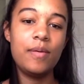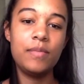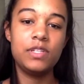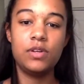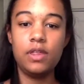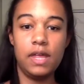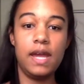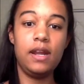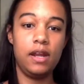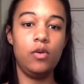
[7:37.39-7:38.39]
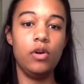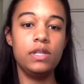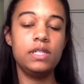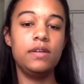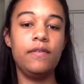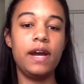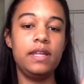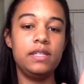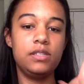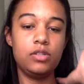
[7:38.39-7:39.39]
So then in order to divide
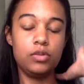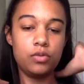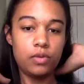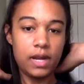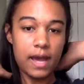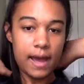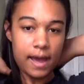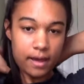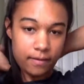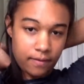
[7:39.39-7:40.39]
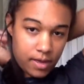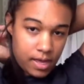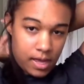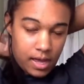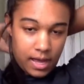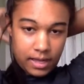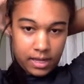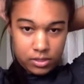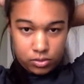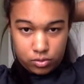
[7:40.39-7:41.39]
these two in half, I
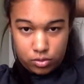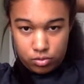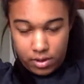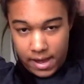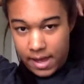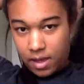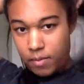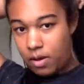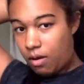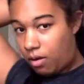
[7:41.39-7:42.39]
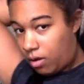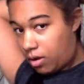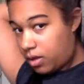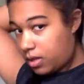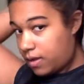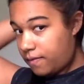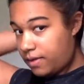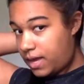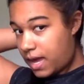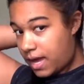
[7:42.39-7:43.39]
like to grab all of
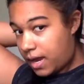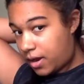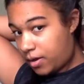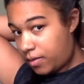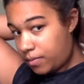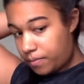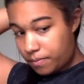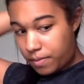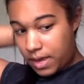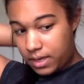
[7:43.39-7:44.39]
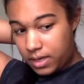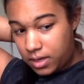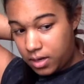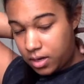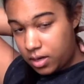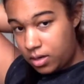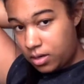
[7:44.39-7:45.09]
the hair back here.